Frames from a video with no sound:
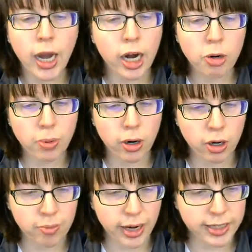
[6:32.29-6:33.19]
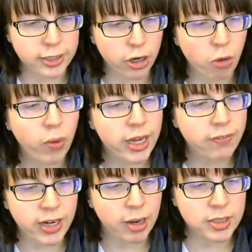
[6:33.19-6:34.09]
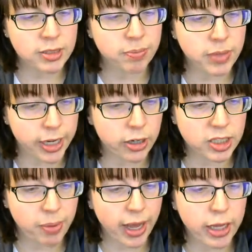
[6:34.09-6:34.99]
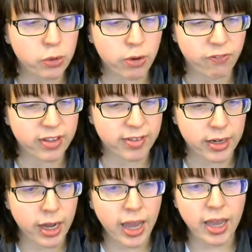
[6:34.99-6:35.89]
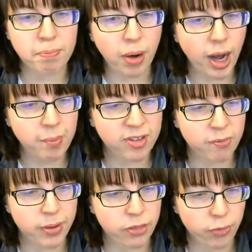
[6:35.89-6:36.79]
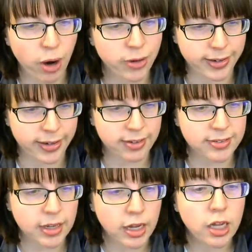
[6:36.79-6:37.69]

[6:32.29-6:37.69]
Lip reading: "Herr Burgomeister, we have come here to pay you a visit, and bombs have been thrown at us.